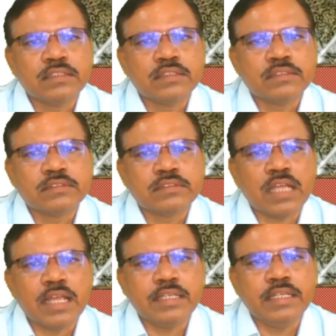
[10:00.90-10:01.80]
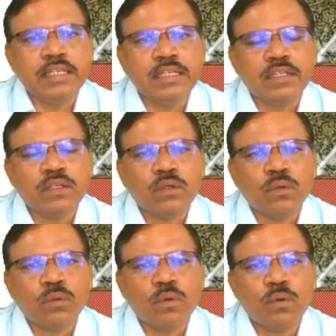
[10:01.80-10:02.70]
sin
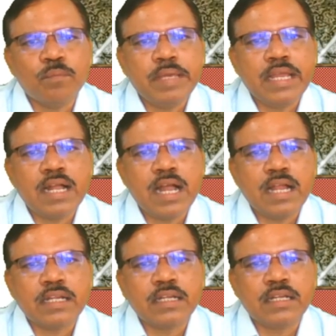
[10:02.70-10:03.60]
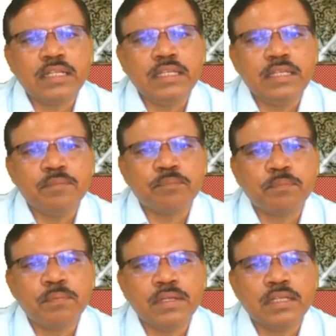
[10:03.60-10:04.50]
omega t
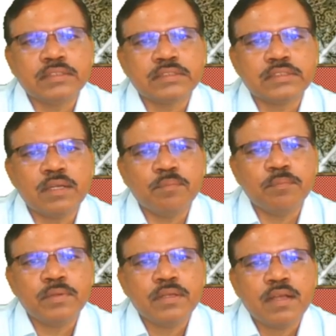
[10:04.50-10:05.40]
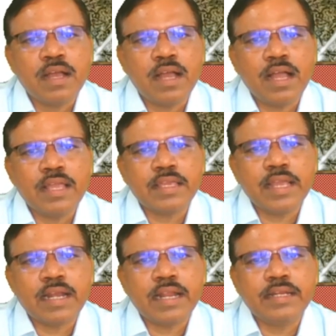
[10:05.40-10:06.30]
plus some, I
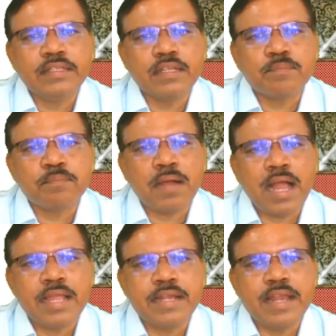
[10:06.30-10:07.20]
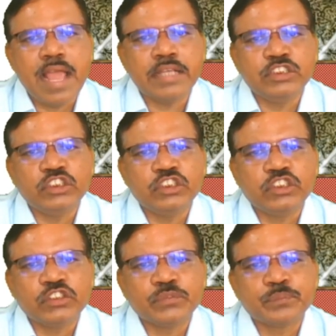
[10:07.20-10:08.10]
can write here phi
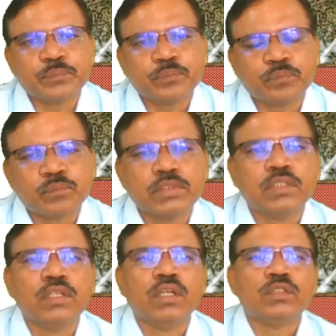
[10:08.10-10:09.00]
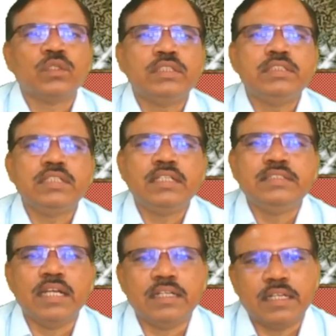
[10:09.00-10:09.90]
dash. So this is
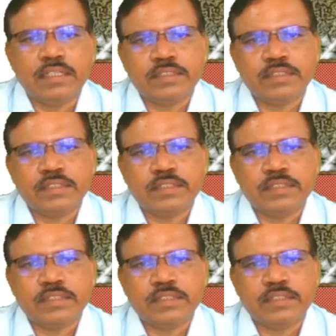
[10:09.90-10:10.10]
resultant.